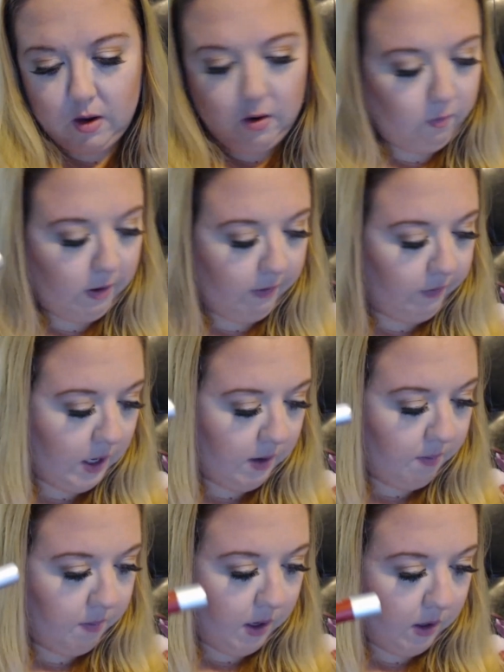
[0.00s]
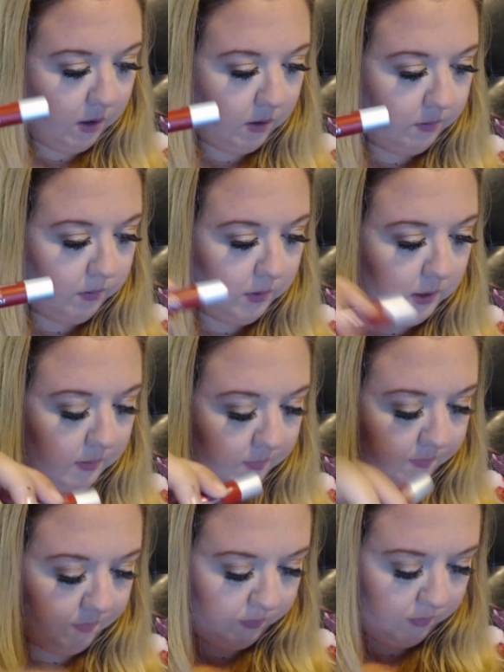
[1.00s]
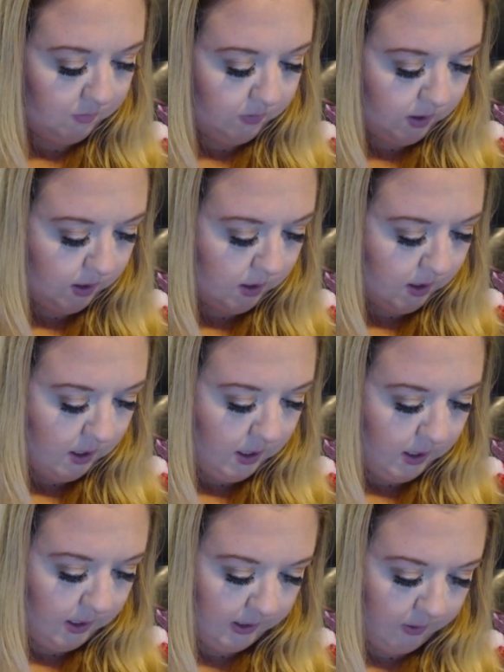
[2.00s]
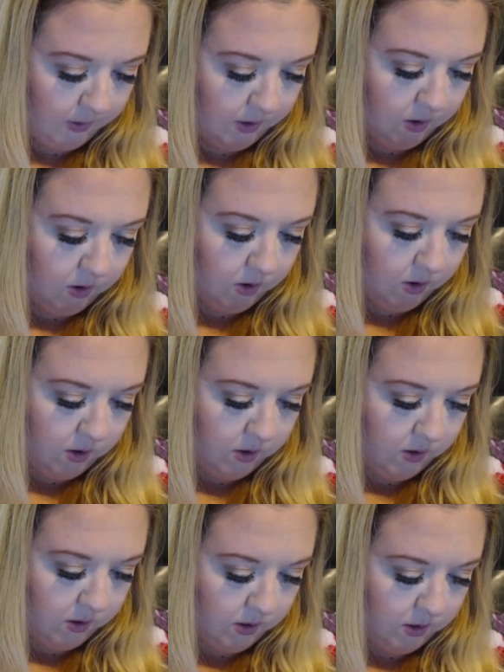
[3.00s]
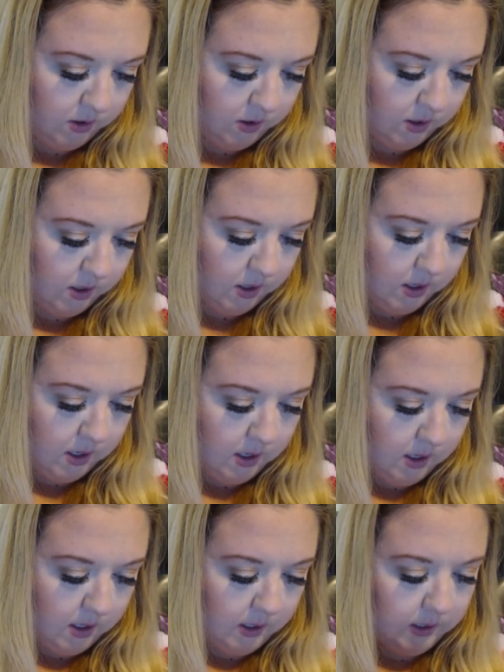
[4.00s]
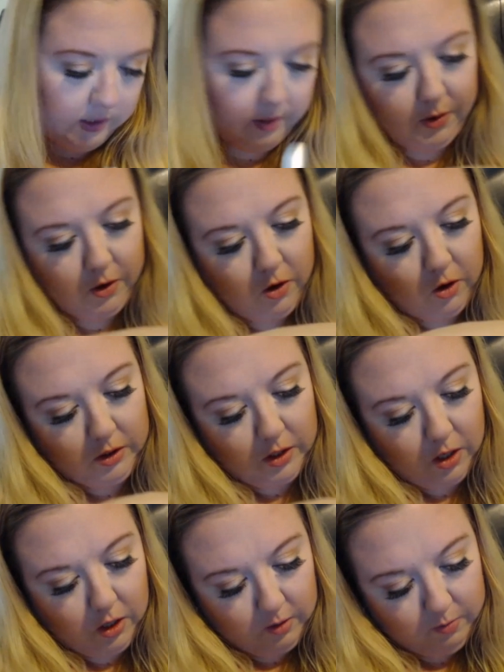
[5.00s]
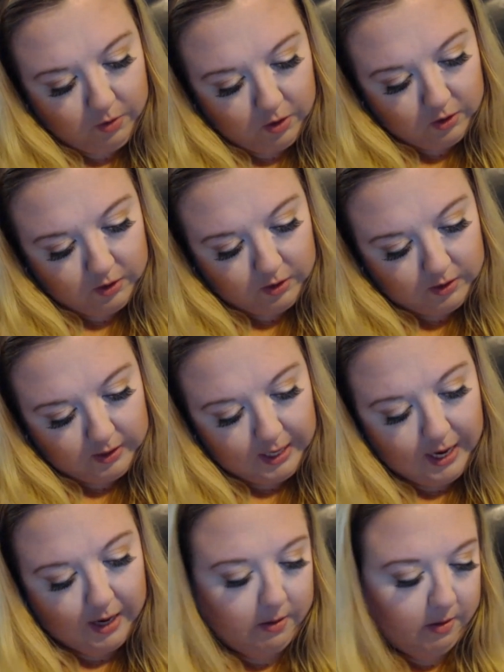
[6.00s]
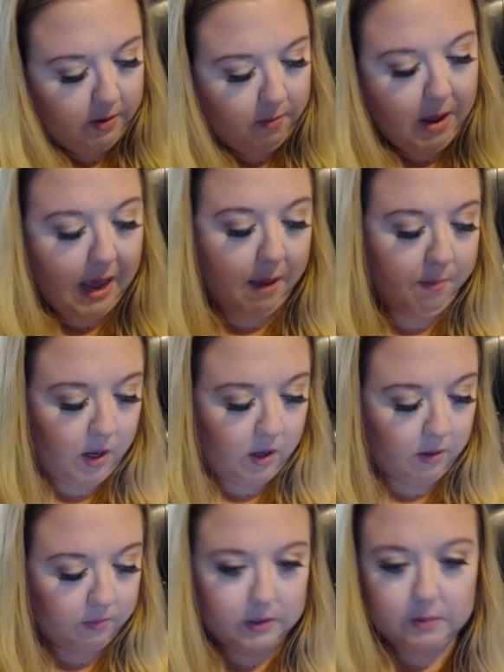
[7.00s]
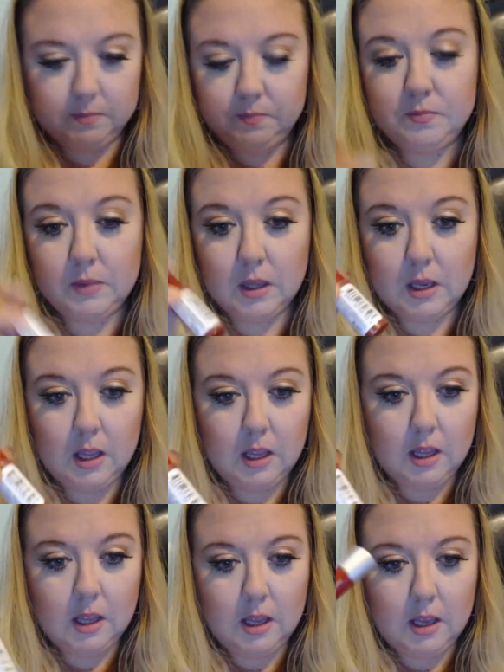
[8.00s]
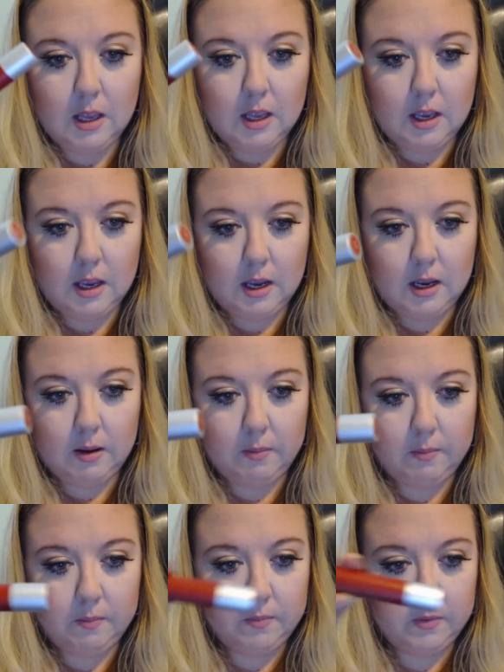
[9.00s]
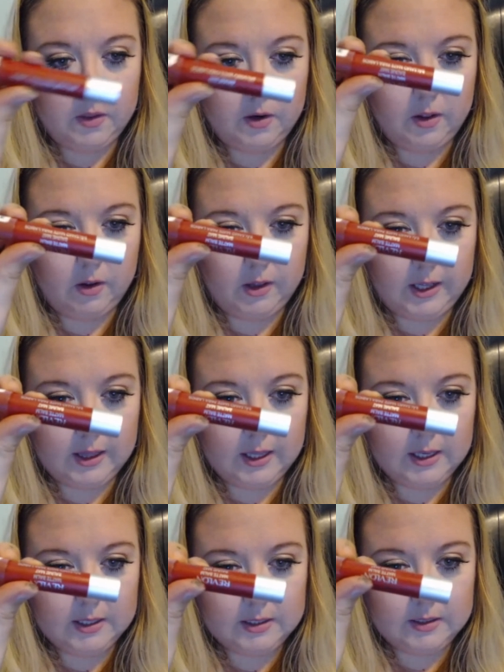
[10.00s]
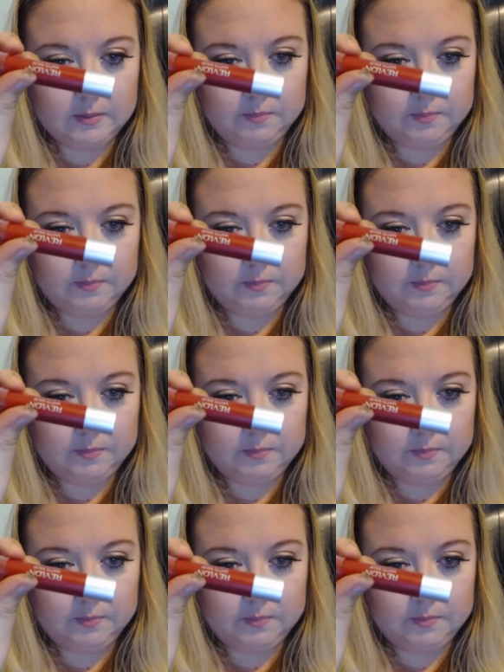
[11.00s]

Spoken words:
Revlon balms. Is that what they're all called? Some are called Color Burst. Yeah, the matte balms. They look like this.